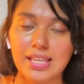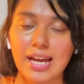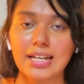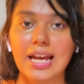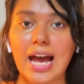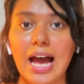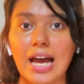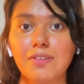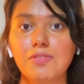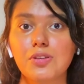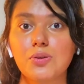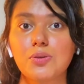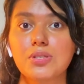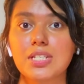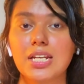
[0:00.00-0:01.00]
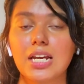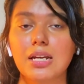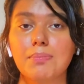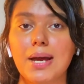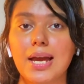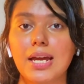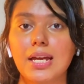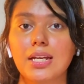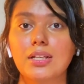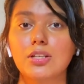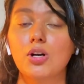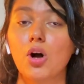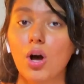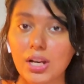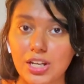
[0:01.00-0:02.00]
that I've used in my
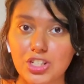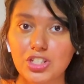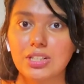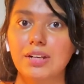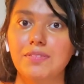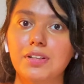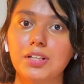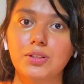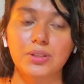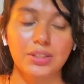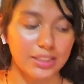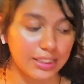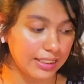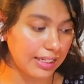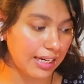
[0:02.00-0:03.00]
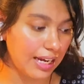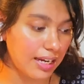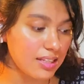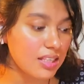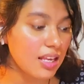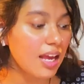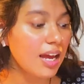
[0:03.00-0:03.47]
college level Korean class.